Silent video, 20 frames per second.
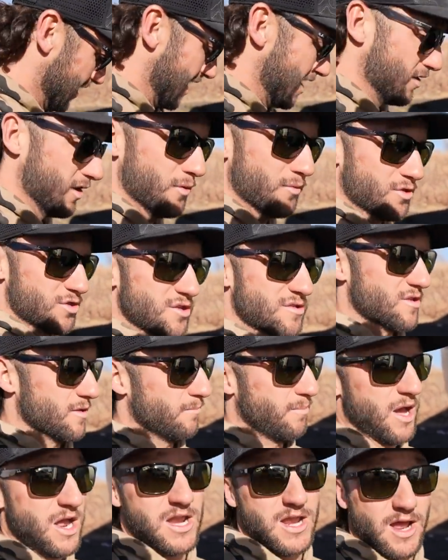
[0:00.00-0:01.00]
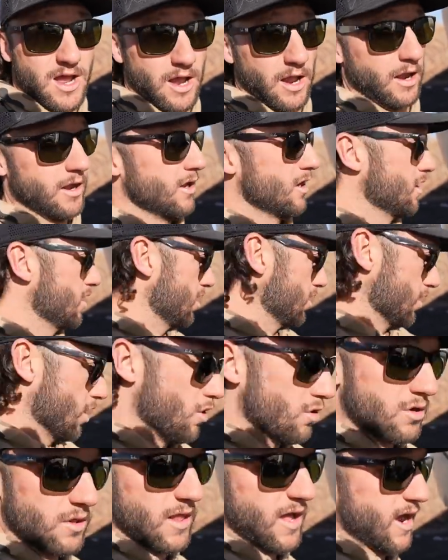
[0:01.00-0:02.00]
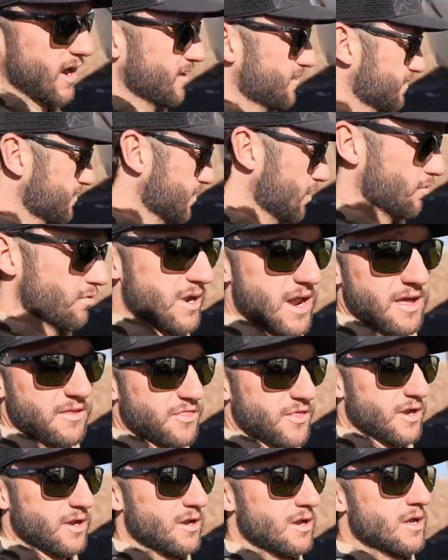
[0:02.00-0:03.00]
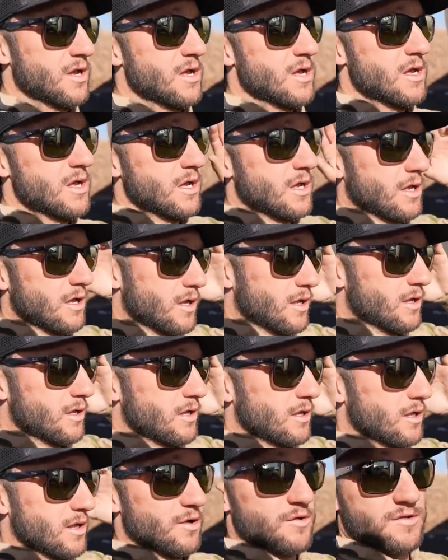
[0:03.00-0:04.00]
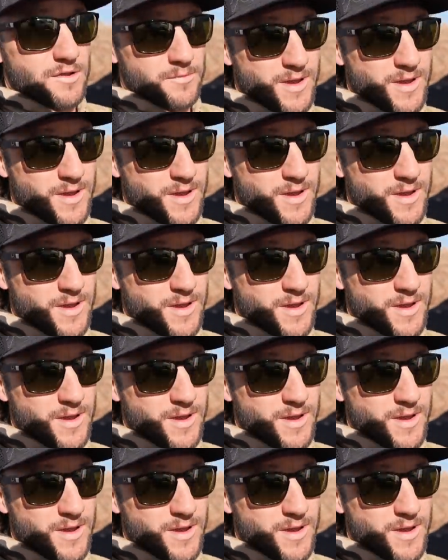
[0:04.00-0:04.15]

it out. It was just a buddy hunt. No clients, no nothing. It was